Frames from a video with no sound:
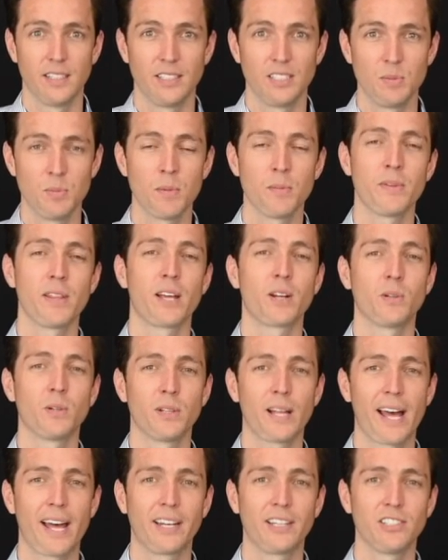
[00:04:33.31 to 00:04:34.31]
Do you remember that
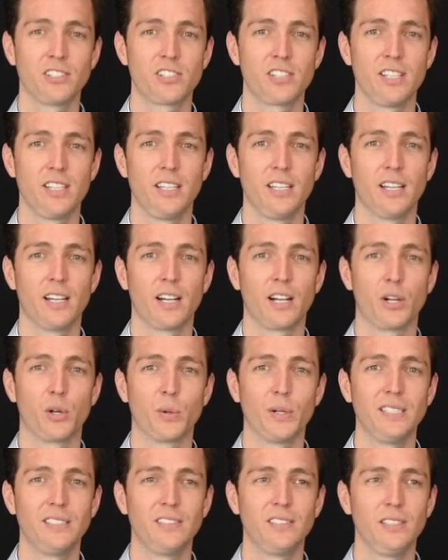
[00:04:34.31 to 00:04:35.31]
old adage, the
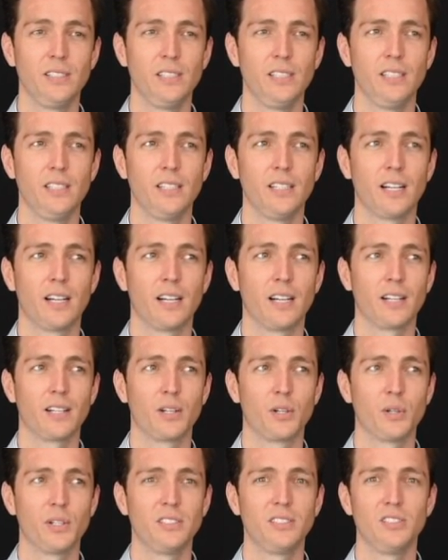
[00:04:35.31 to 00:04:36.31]
greasy
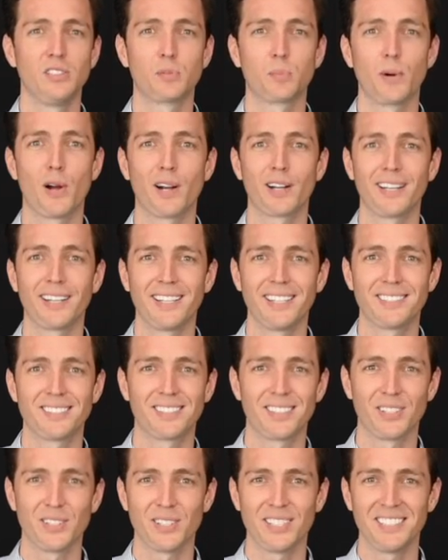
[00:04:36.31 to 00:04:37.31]
sprocket
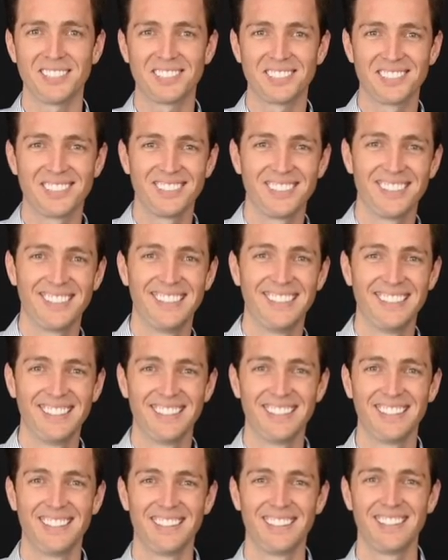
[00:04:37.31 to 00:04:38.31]
gets the grease?
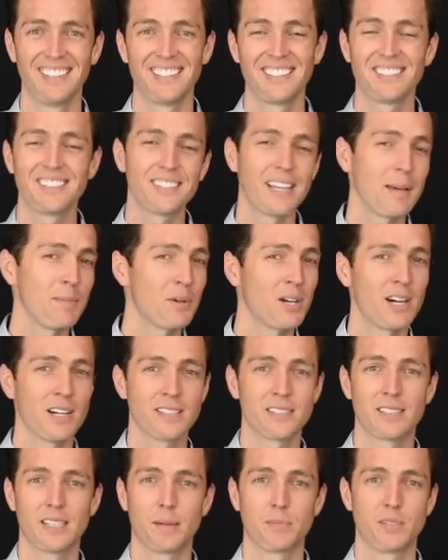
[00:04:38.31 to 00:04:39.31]
Same
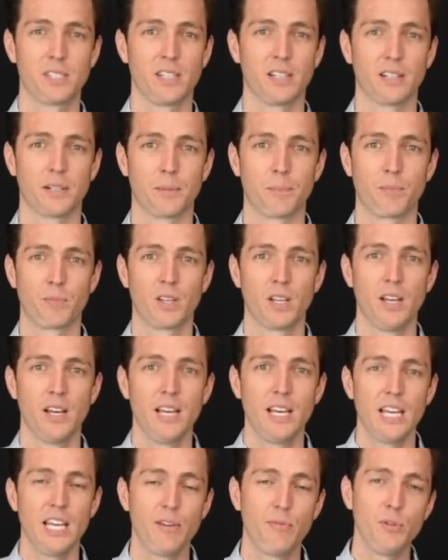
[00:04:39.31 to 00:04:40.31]
concept here.
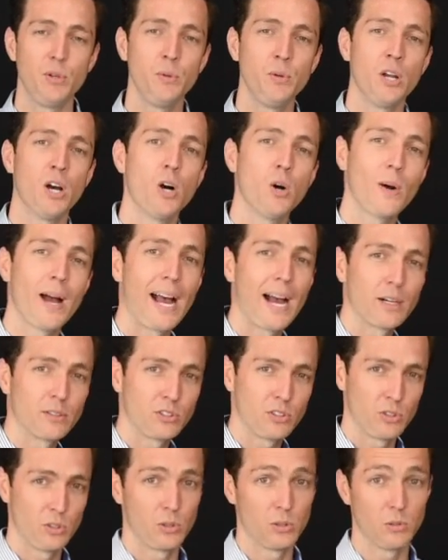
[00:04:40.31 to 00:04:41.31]
If you know how
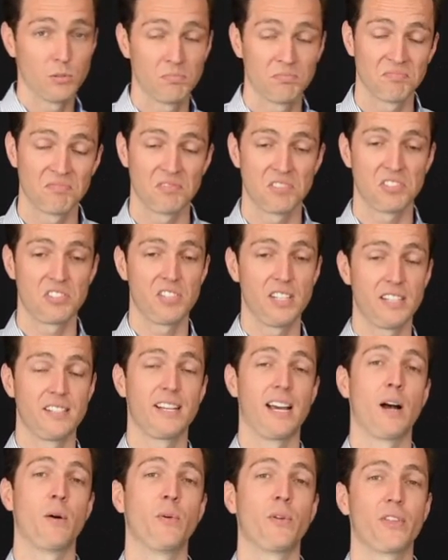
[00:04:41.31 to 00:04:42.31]
to sit
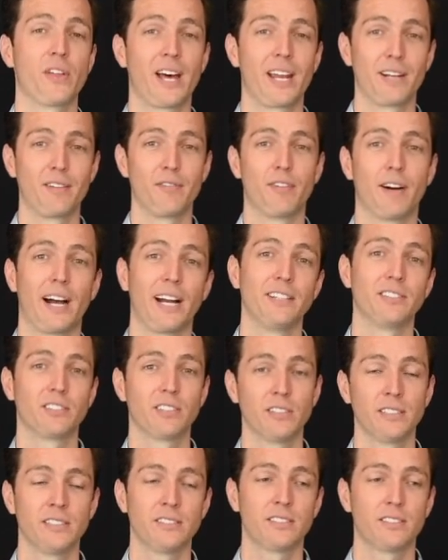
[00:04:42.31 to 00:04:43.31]
down with that
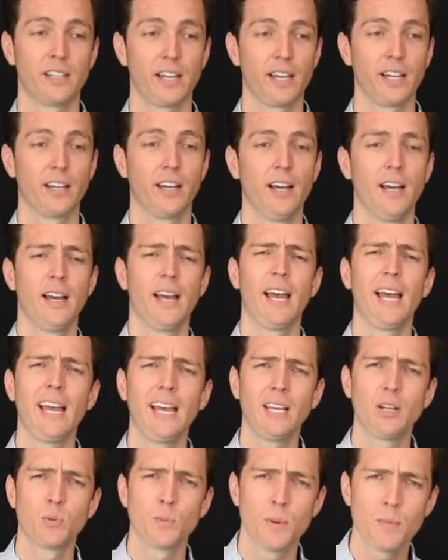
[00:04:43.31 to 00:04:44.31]
advisor and say,
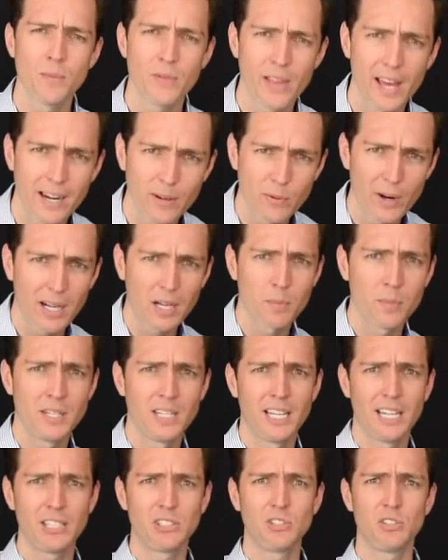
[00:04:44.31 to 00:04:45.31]
hey, you remember that
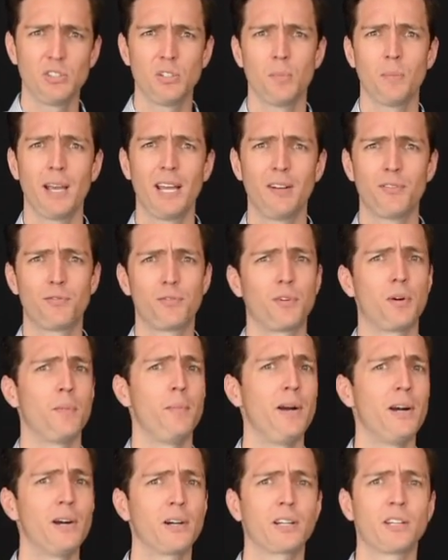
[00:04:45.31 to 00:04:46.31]
recommendation you made for
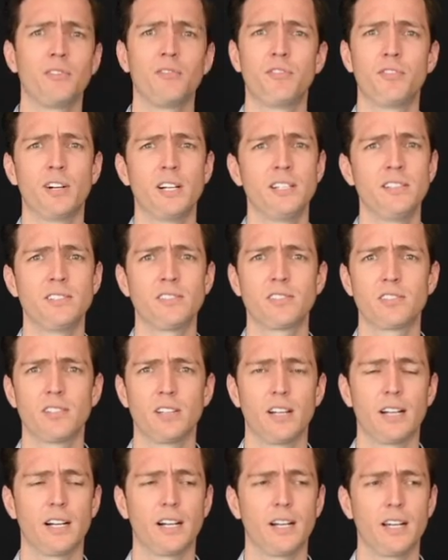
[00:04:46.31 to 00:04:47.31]
American
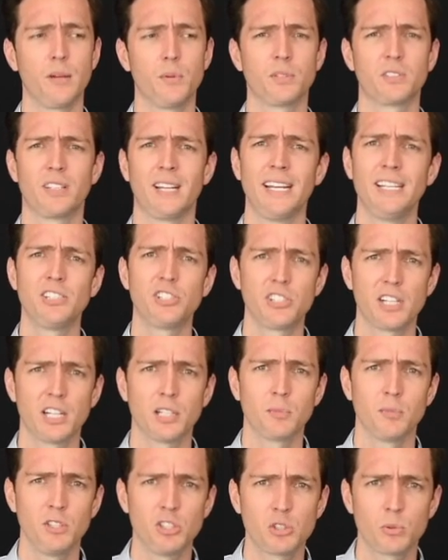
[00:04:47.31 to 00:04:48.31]
funds? It was an
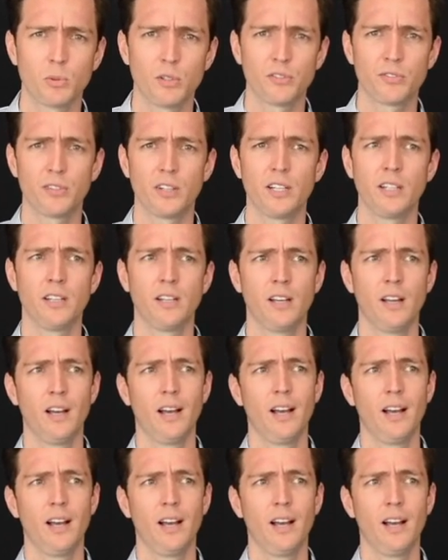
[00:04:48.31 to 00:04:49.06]
A-shared mutual fund.